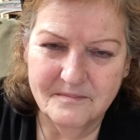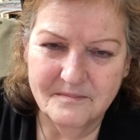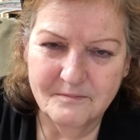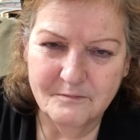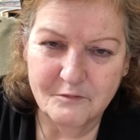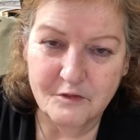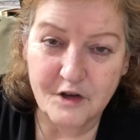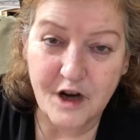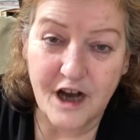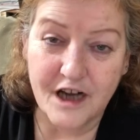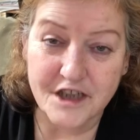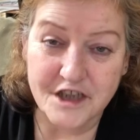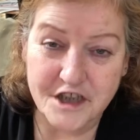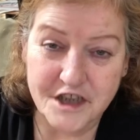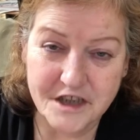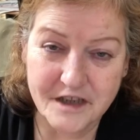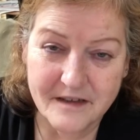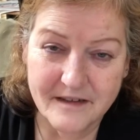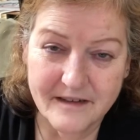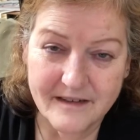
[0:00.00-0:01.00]
brush
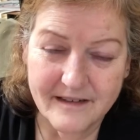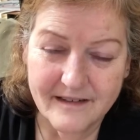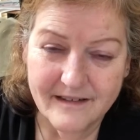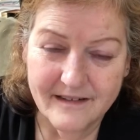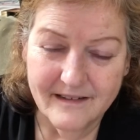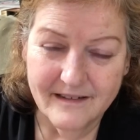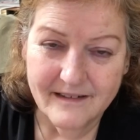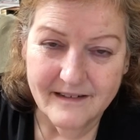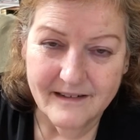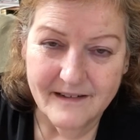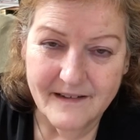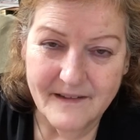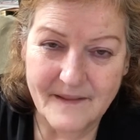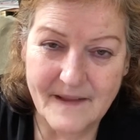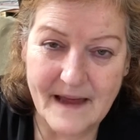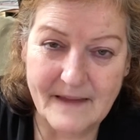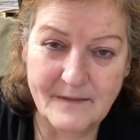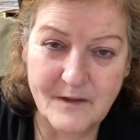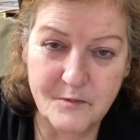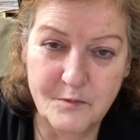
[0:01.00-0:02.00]

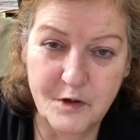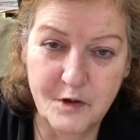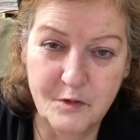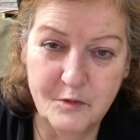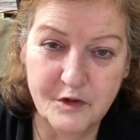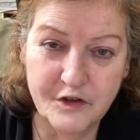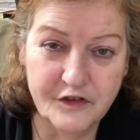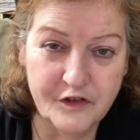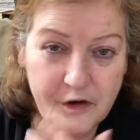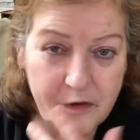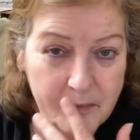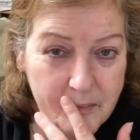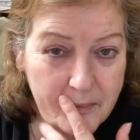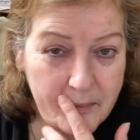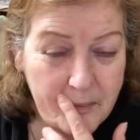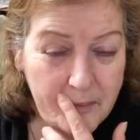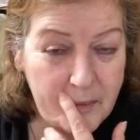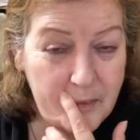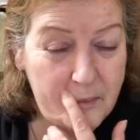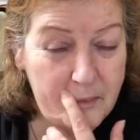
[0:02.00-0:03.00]
that the boomers are
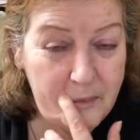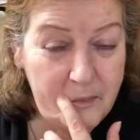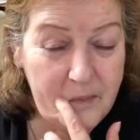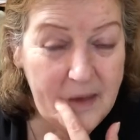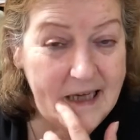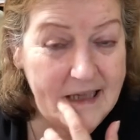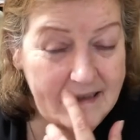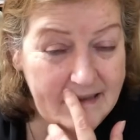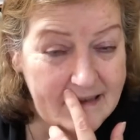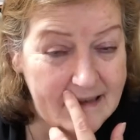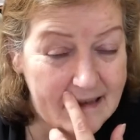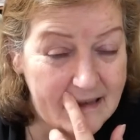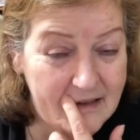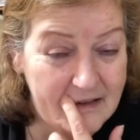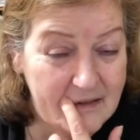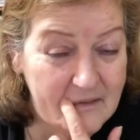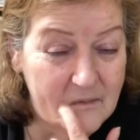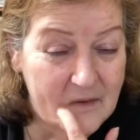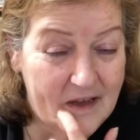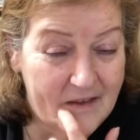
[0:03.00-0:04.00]
painted
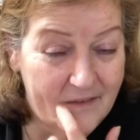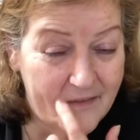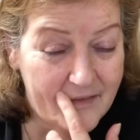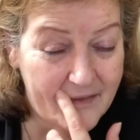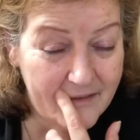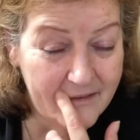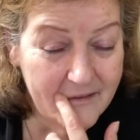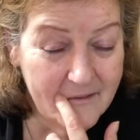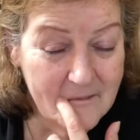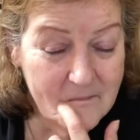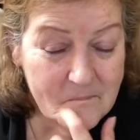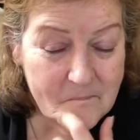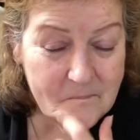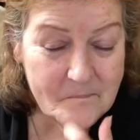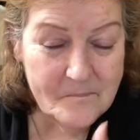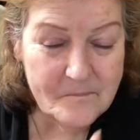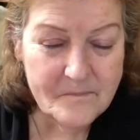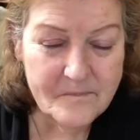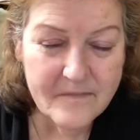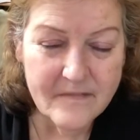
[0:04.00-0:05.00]
with.
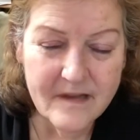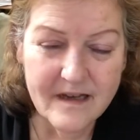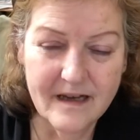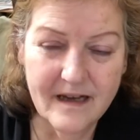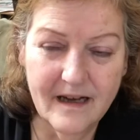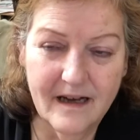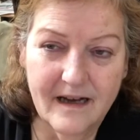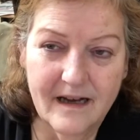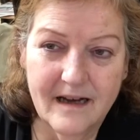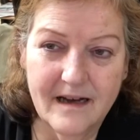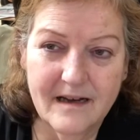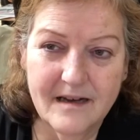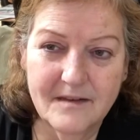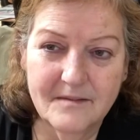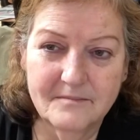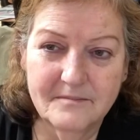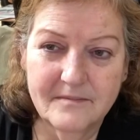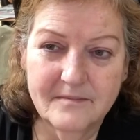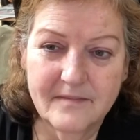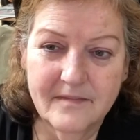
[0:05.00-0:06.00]
Um,